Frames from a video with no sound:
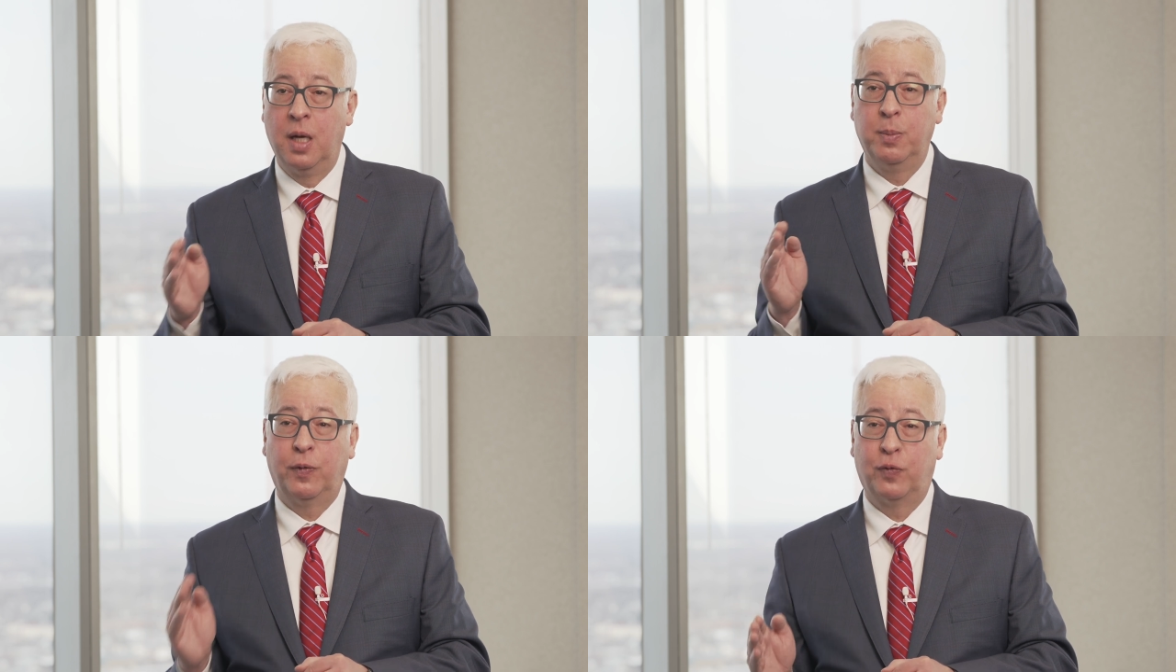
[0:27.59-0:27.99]

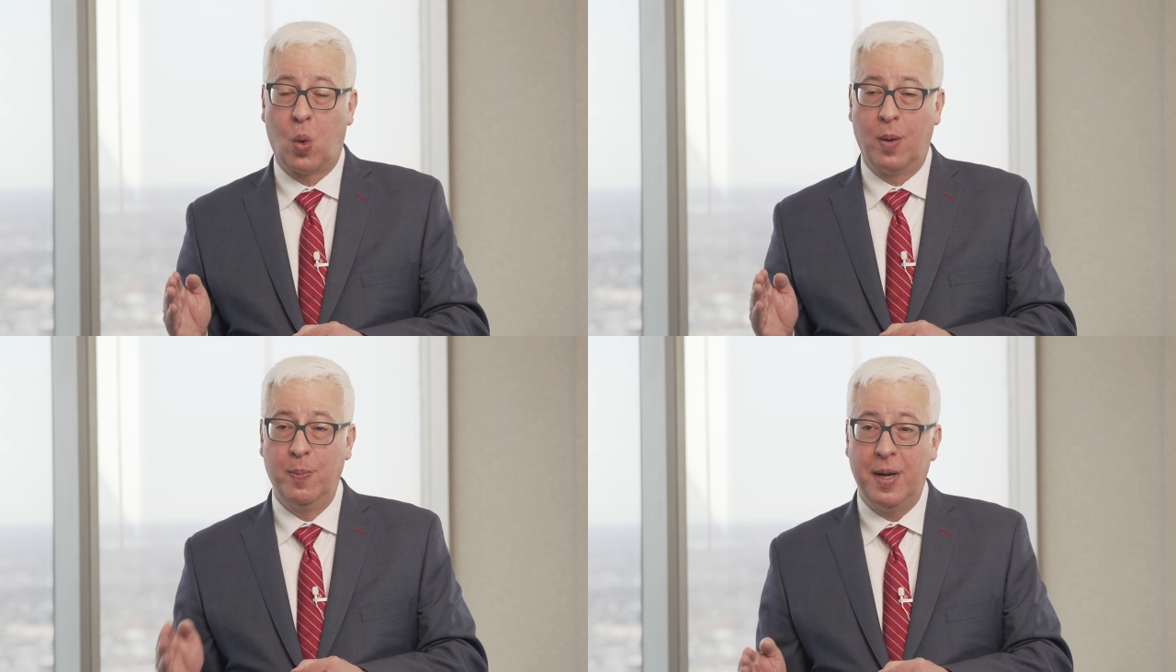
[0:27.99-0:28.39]

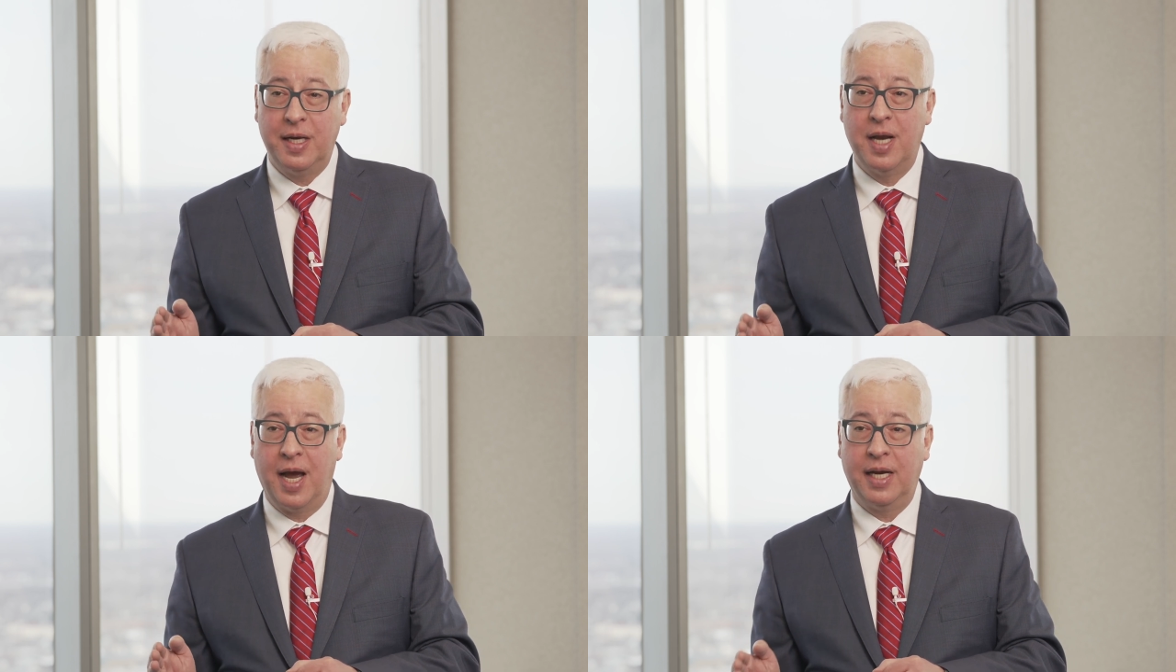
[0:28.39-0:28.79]
before
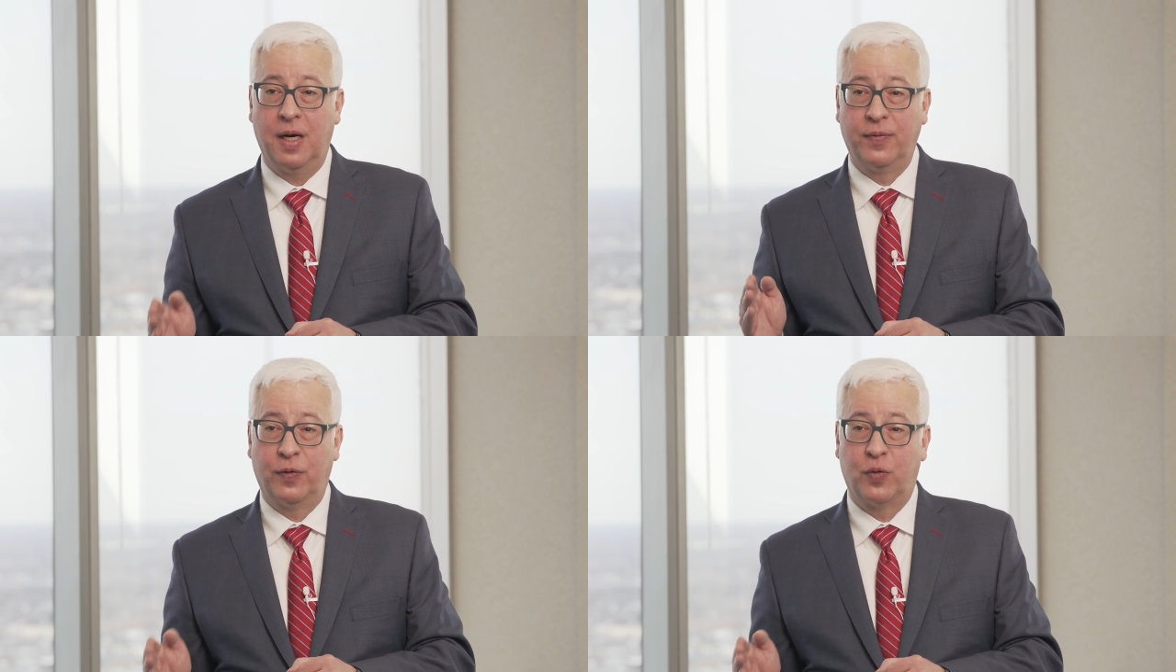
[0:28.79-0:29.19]
midnight
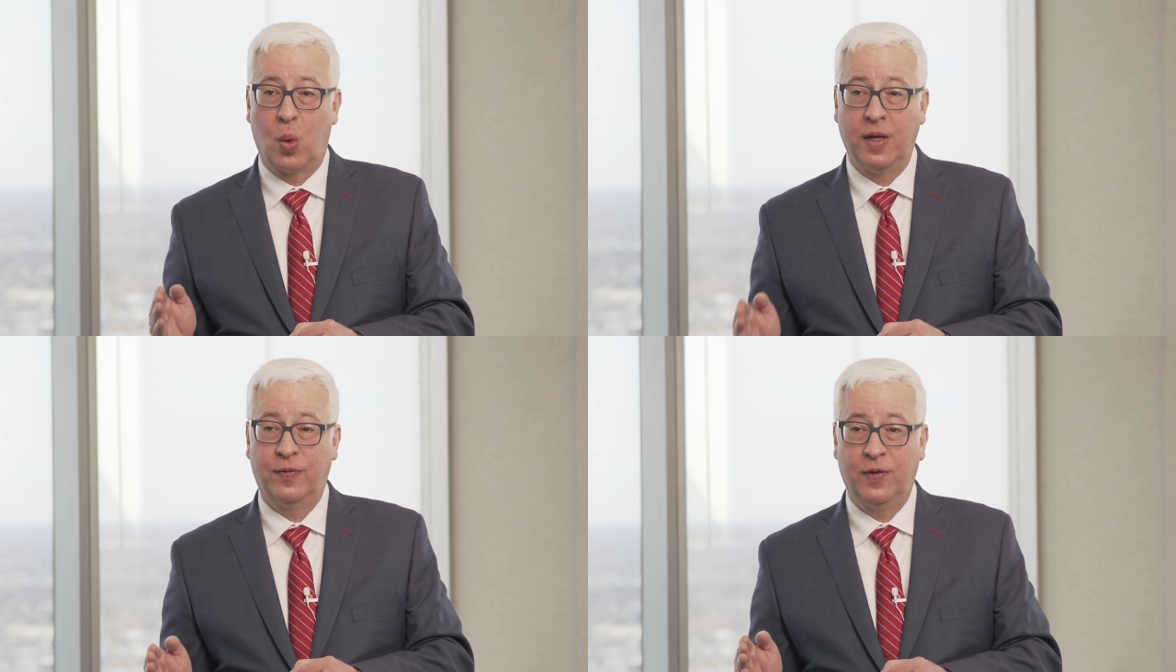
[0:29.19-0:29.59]
of the
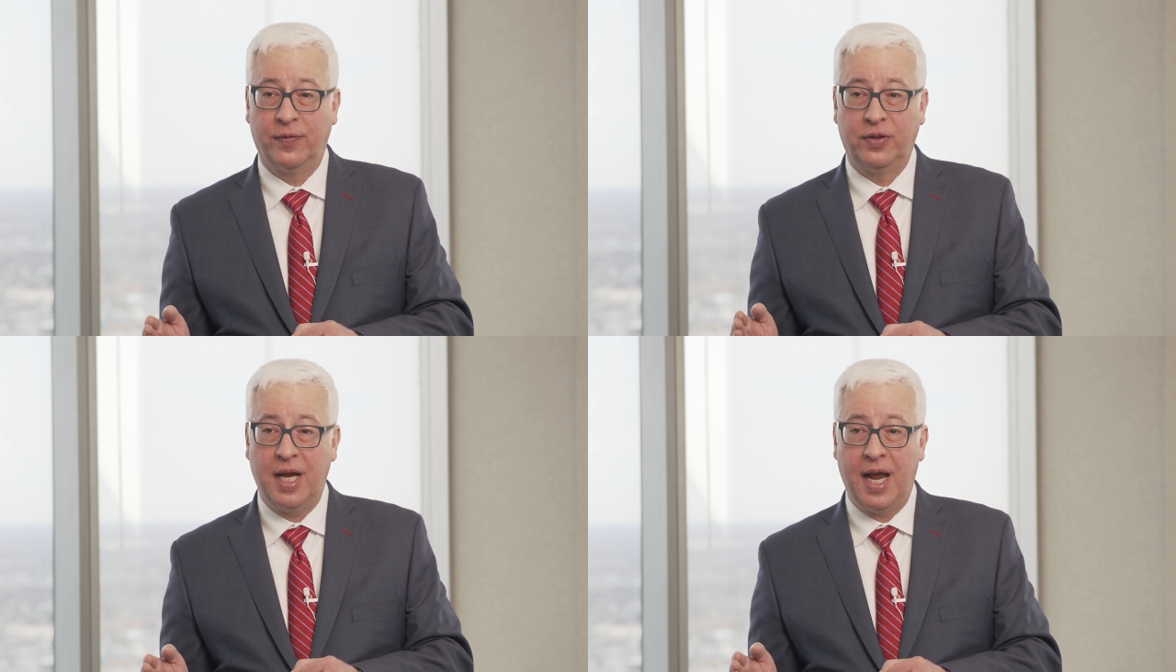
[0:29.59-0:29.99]

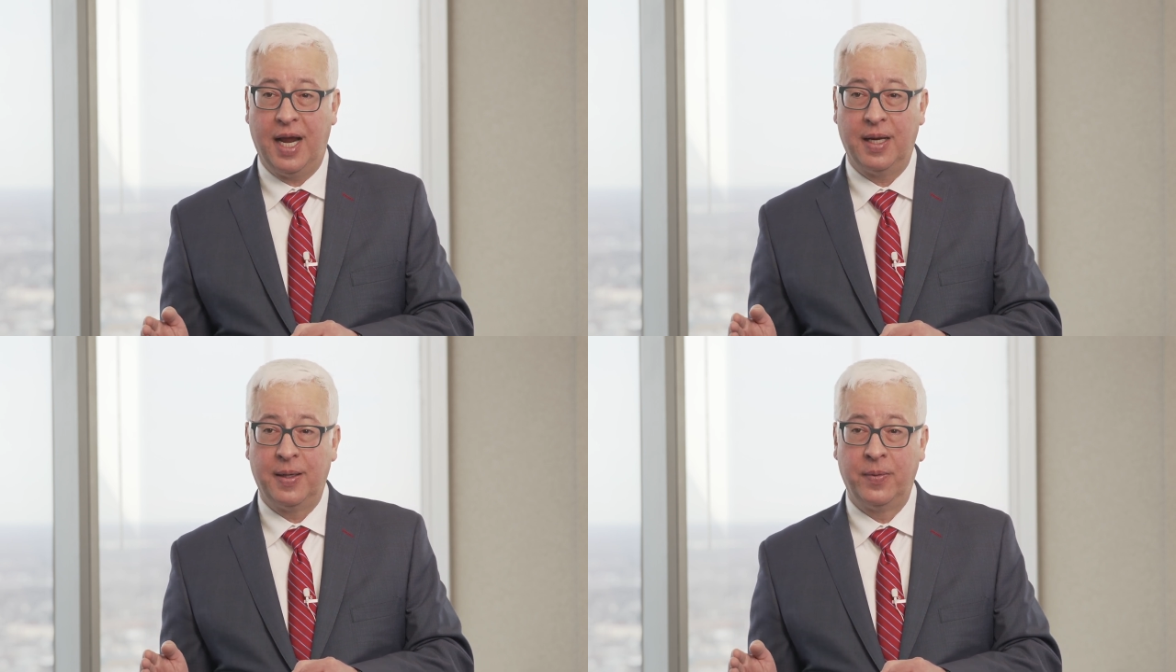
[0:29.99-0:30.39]
45th
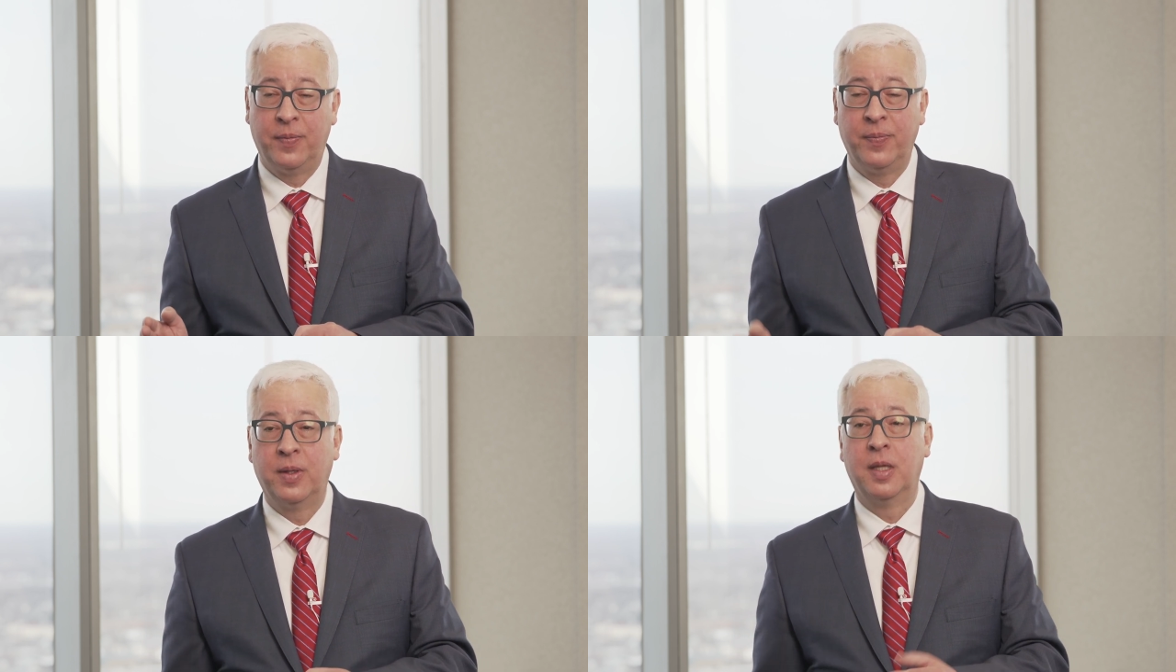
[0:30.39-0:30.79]
day.
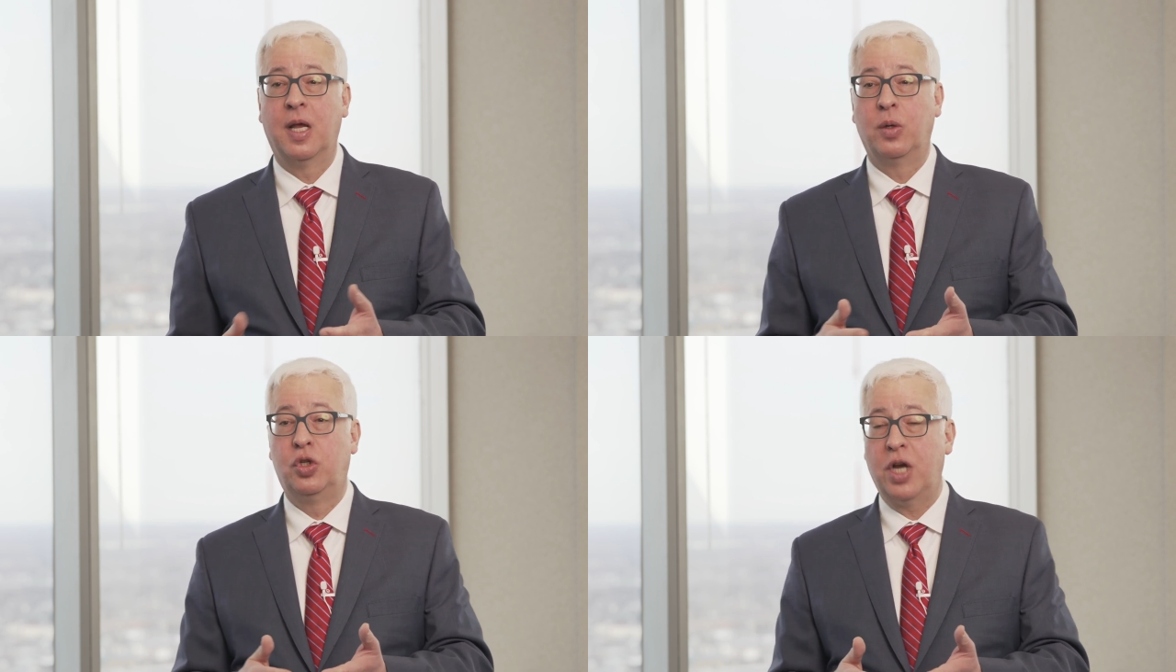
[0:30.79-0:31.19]

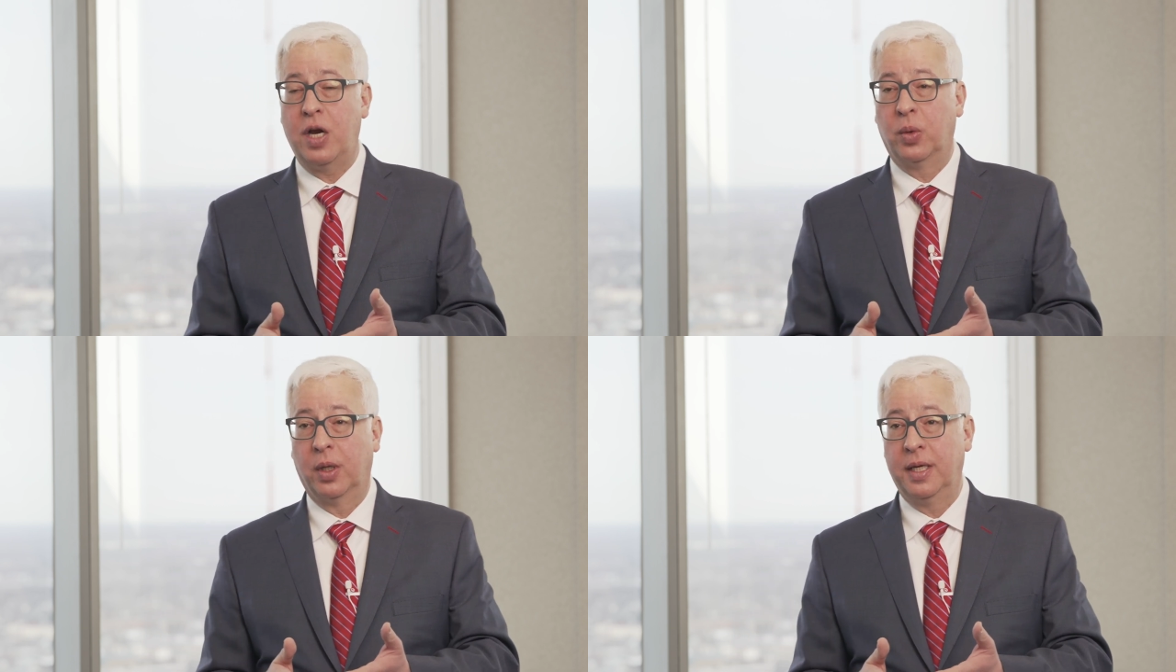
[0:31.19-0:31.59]
Now,
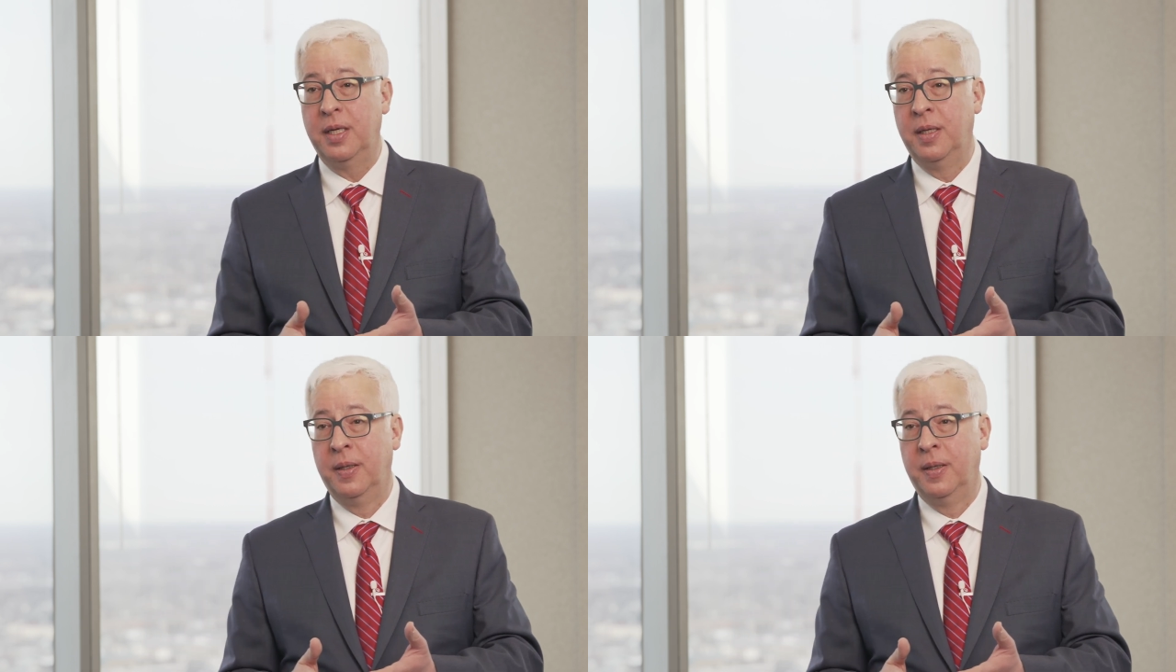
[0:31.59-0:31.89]
generally,